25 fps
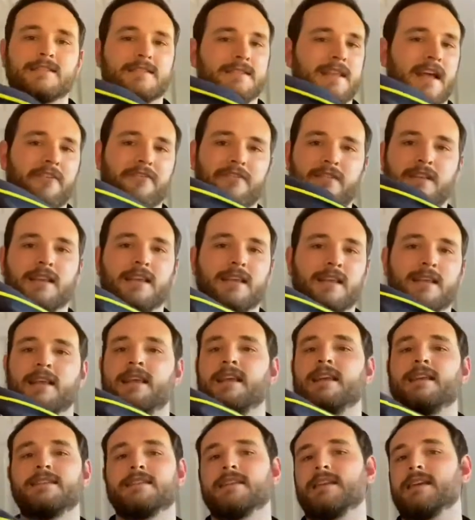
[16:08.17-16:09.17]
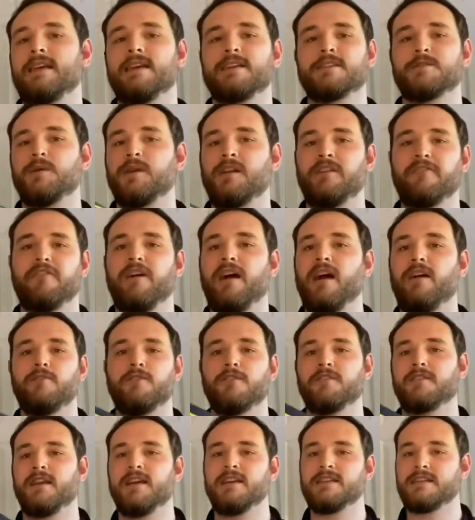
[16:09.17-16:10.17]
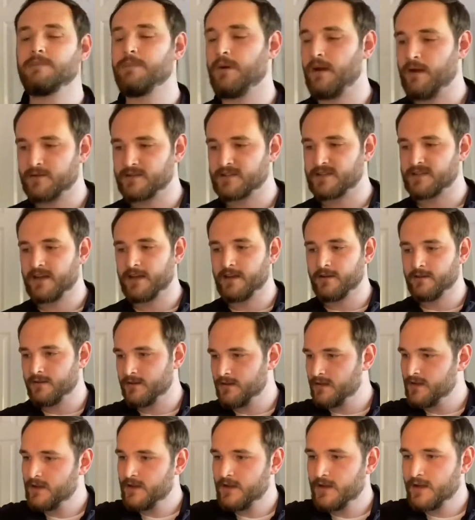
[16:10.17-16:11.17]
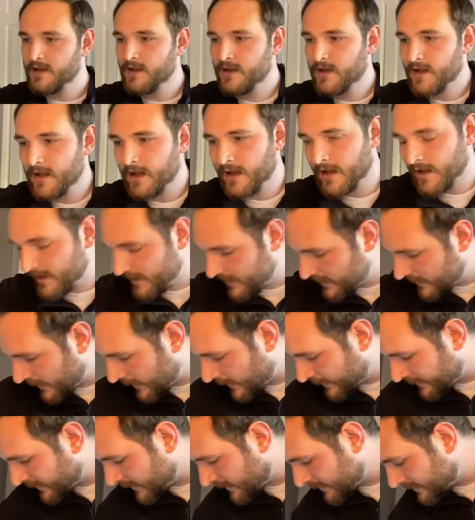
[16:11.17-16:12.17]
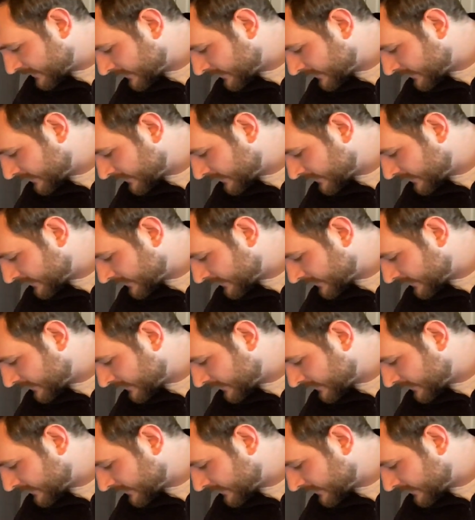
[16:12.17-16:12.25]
definitely easily a £25 or £30 sale. And then